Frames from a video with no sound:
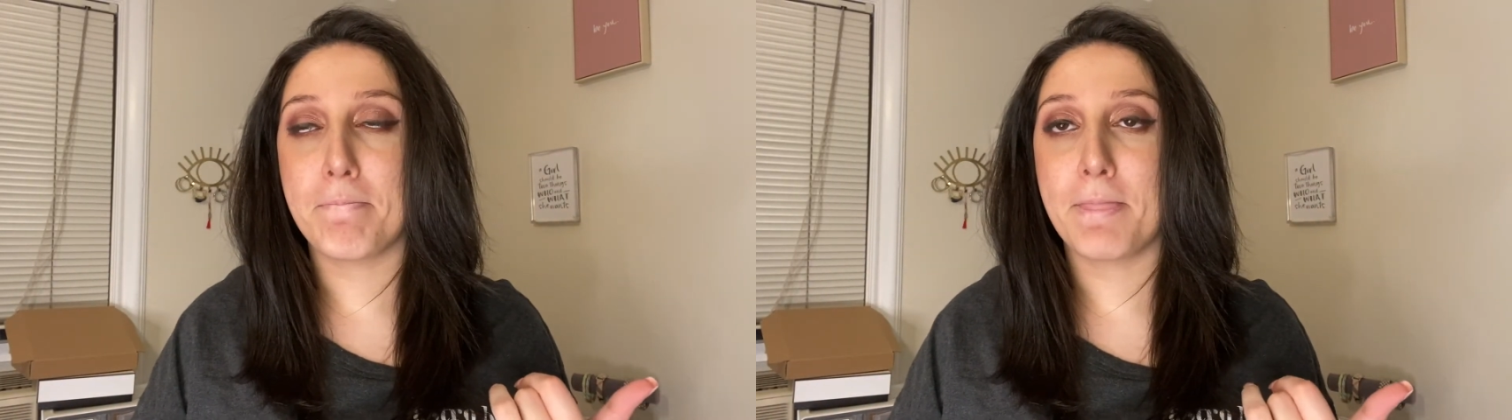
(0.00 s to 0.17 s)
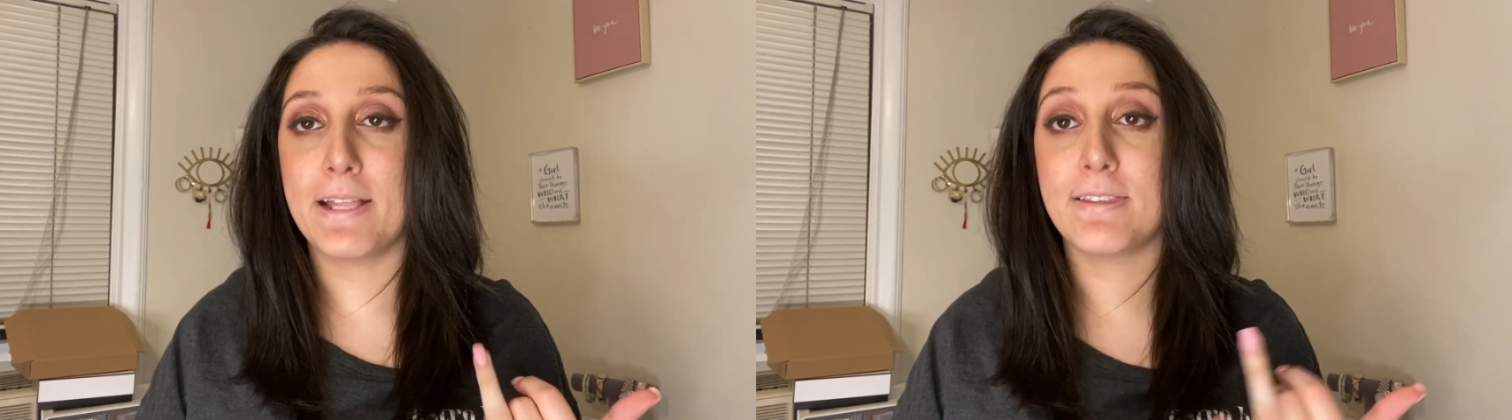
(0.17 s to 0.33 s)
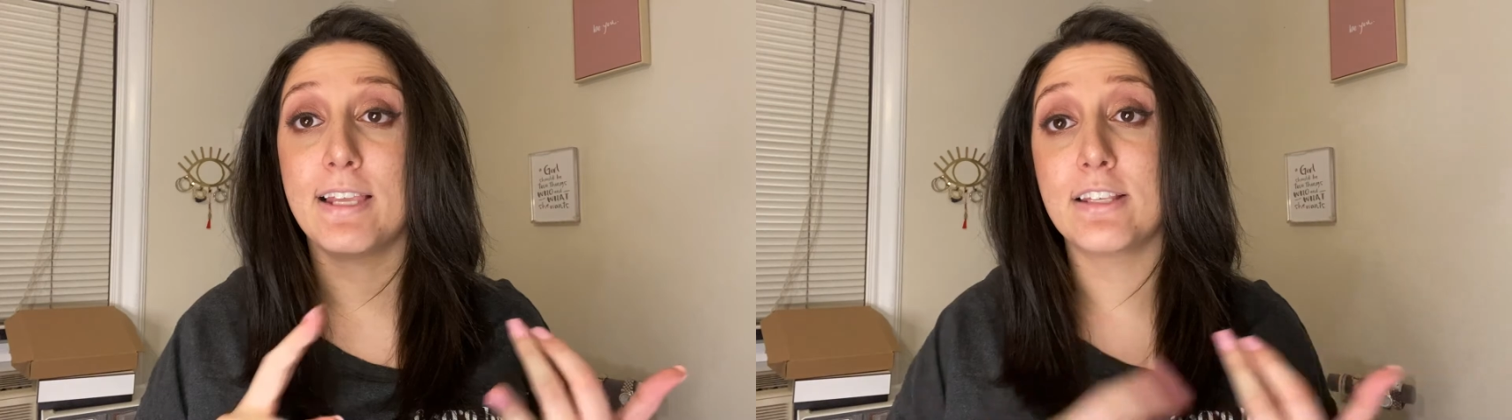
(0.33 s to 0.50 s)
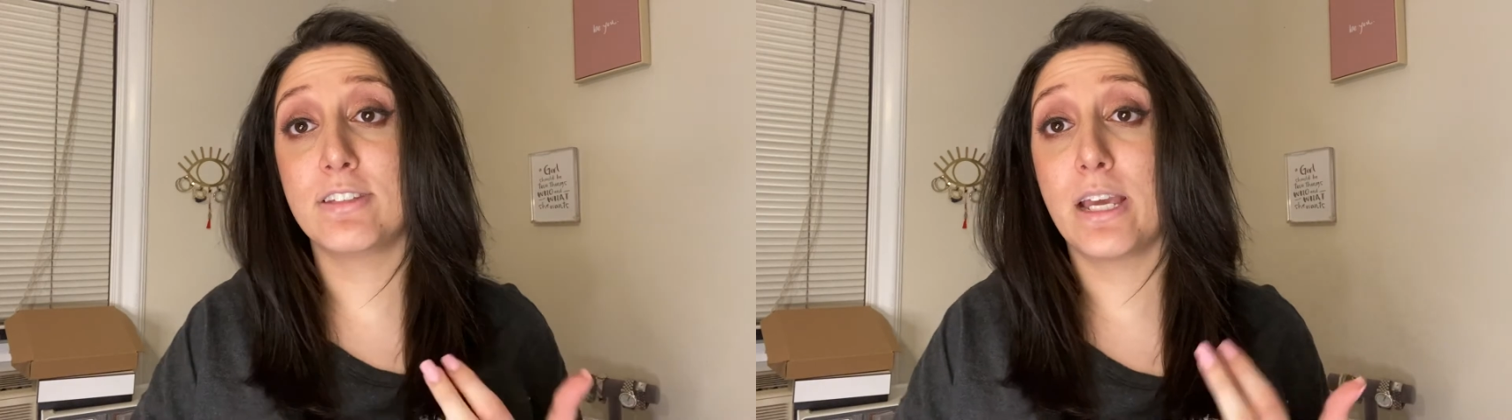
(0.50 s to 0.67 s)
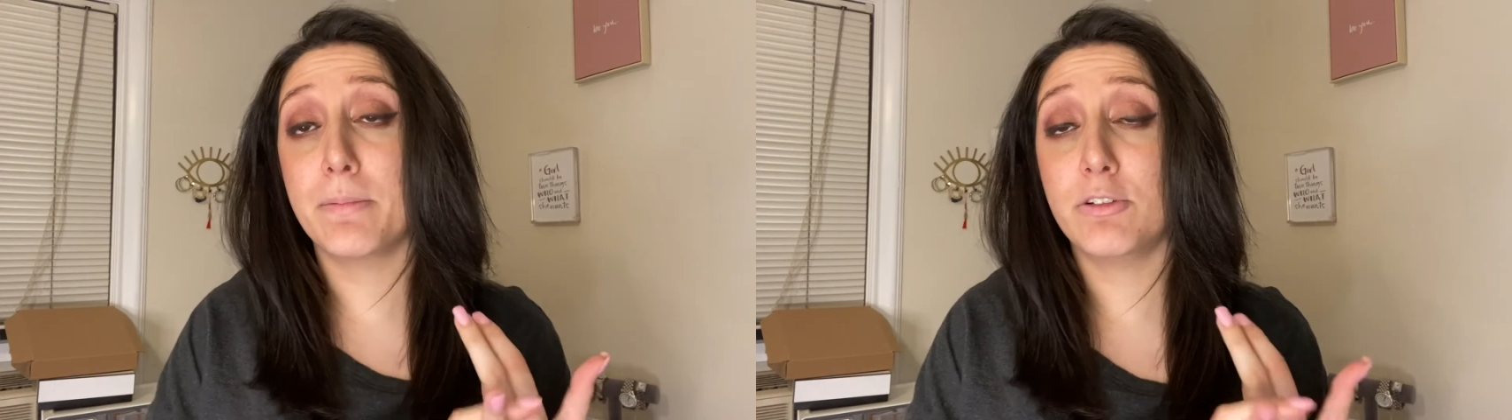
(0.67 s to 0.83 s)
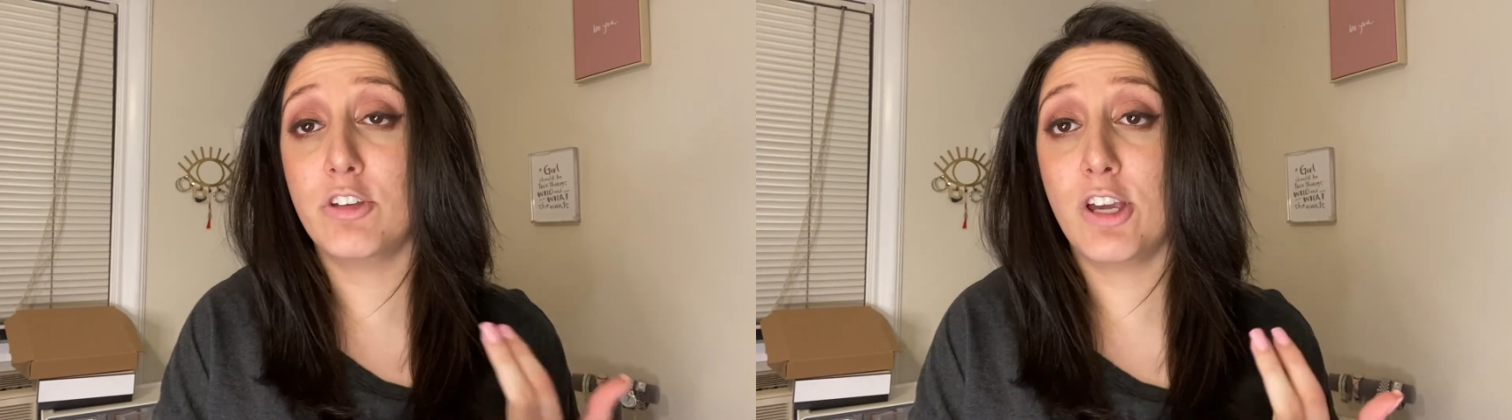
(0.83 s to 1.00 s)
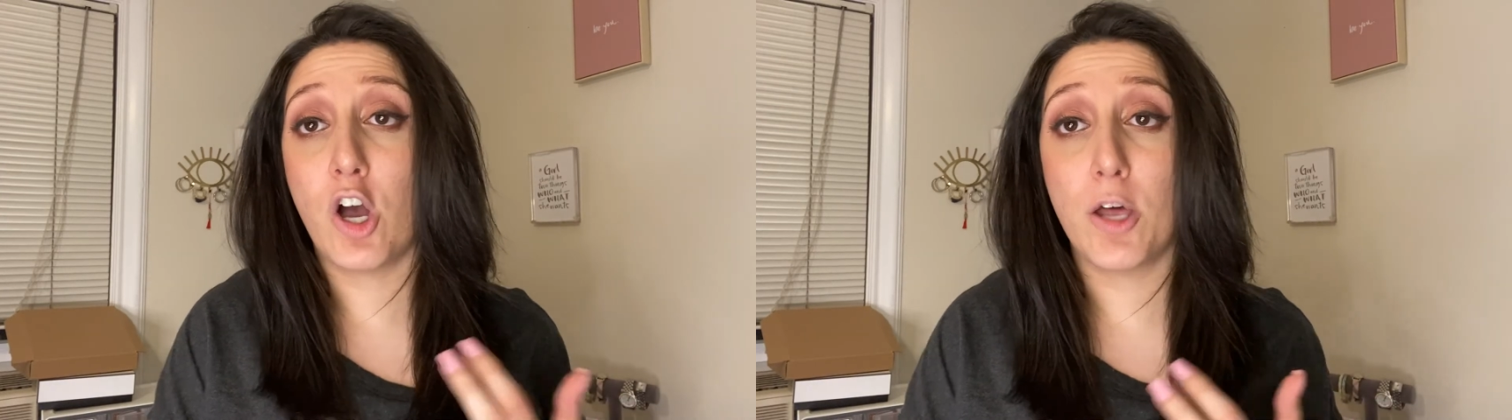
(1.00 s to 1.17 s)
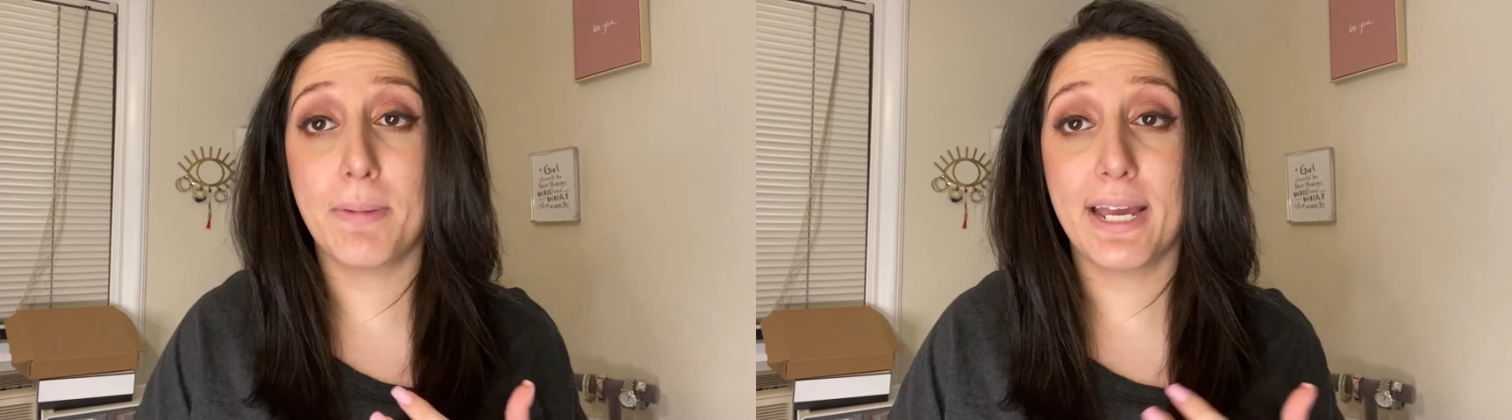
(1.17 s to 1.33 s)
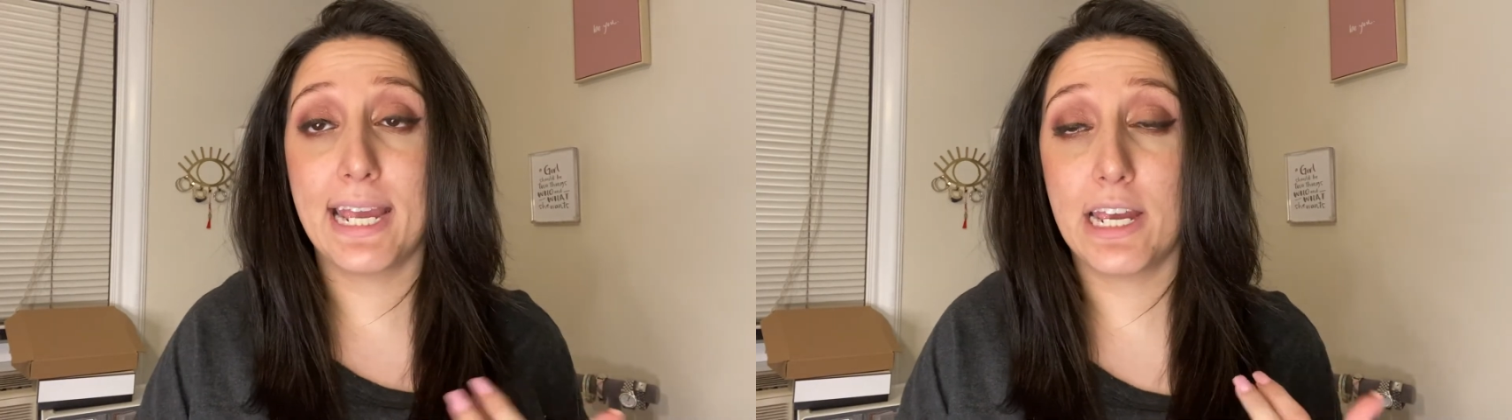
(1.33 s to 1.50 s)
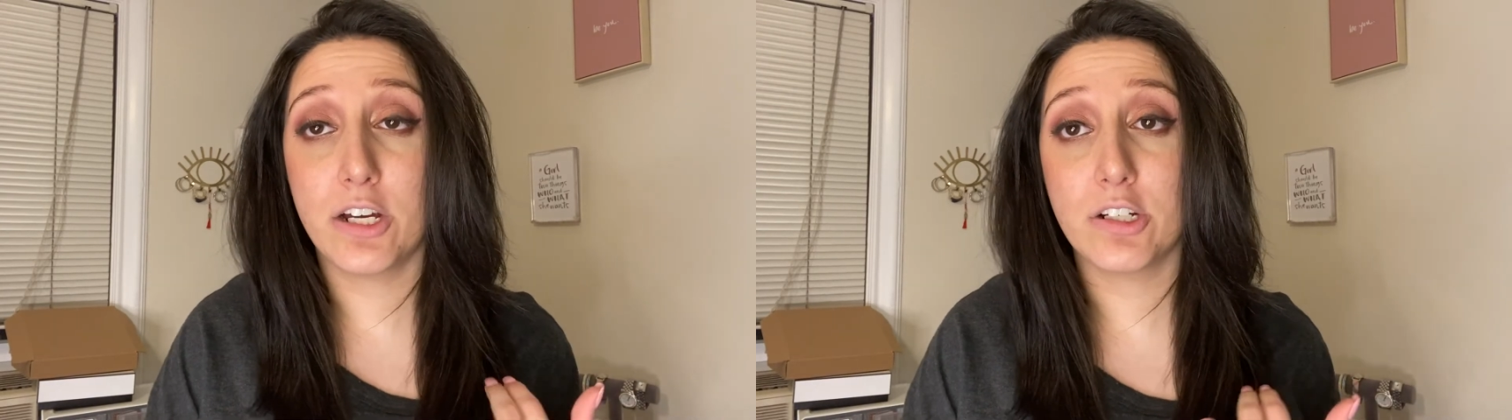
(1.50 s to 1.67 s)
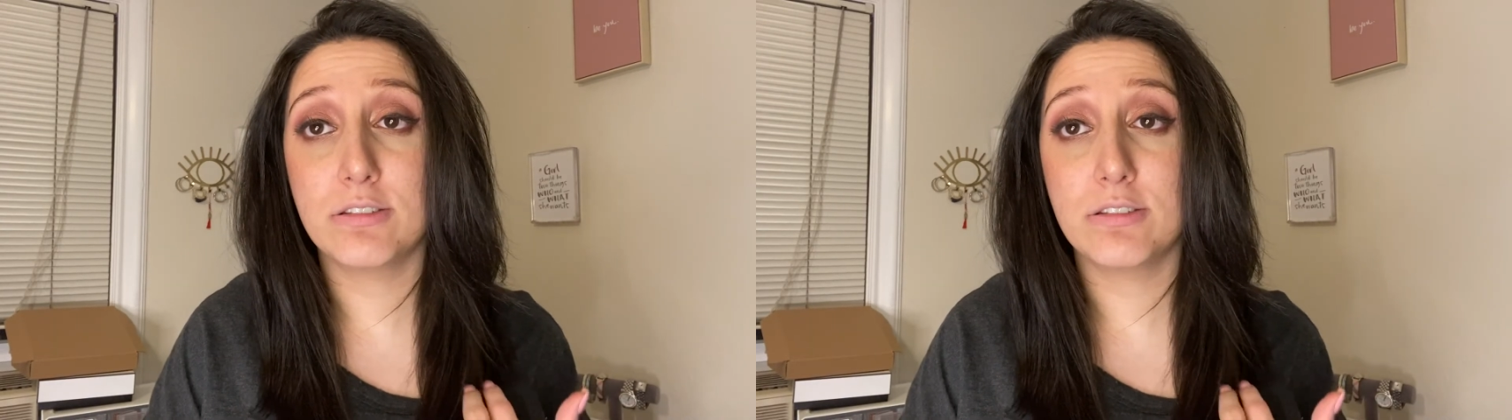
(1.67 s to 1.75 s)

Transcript: it's less damaging on my hair.